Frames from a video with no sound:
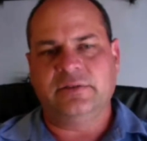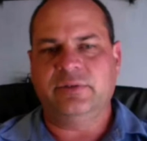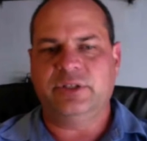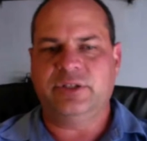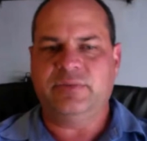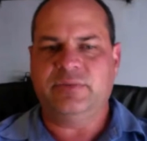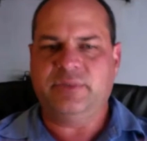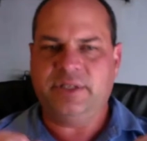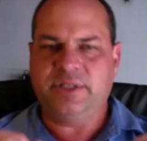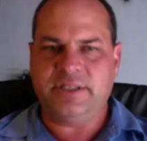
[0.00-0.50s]

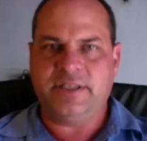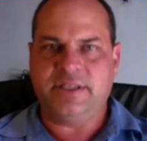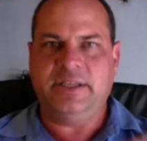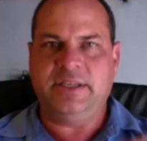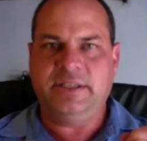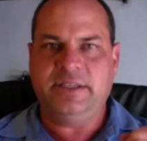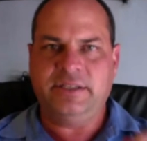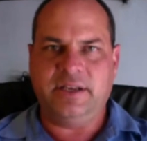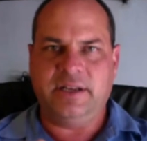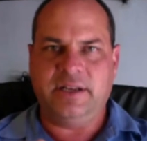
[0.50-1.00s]
which means it
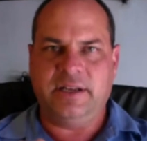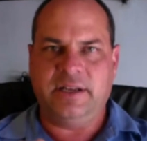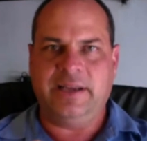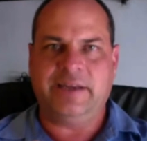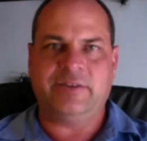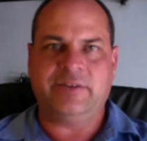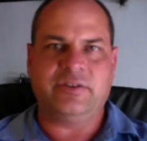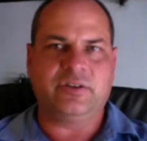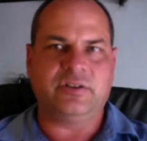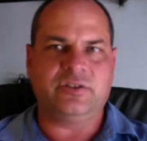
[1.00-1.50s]
needs an
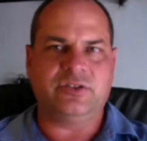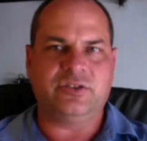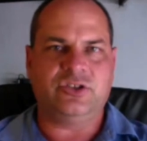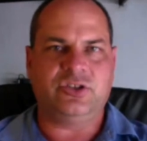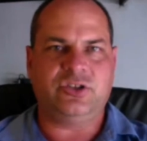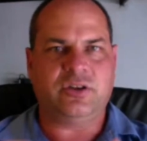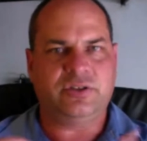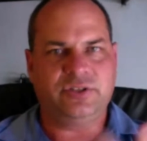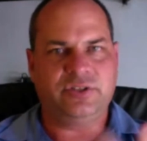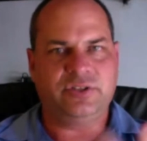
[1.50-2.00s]
electrical
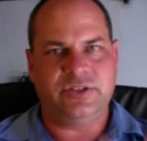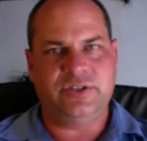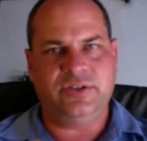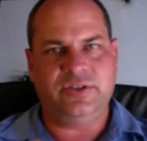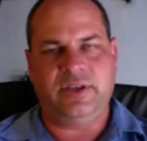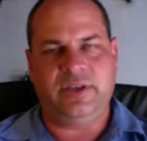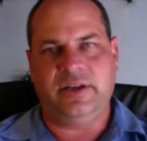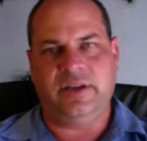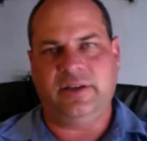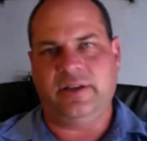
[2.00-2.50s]
shock just
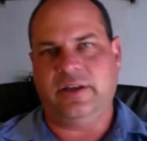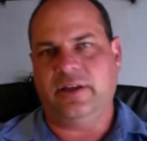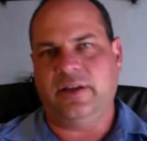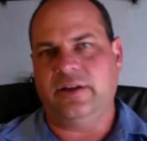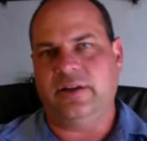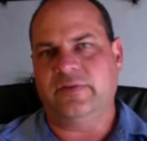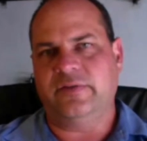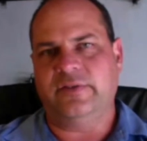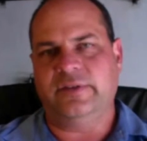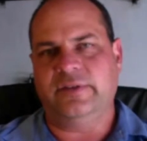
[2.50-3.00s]
to get it
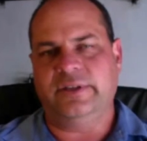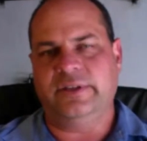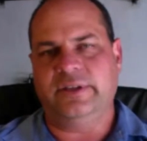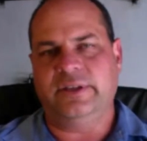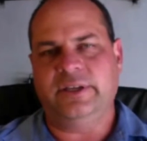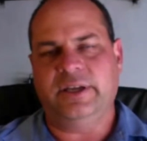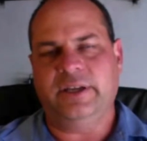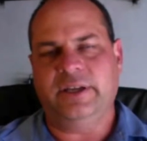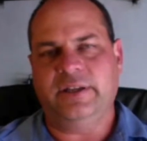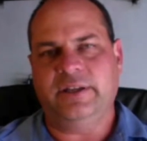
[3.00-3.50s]
out of
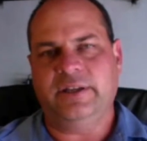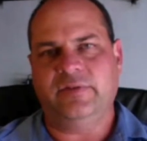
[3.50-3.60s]
the